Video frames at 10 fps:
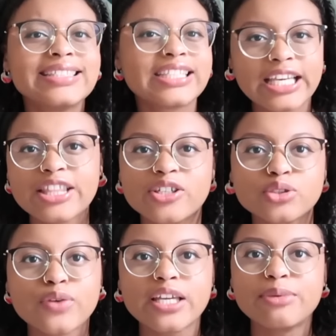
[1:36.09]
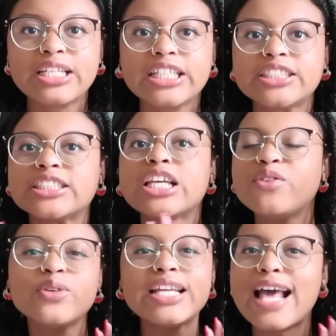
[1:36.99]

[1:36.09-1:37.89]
to get those recommendations if you need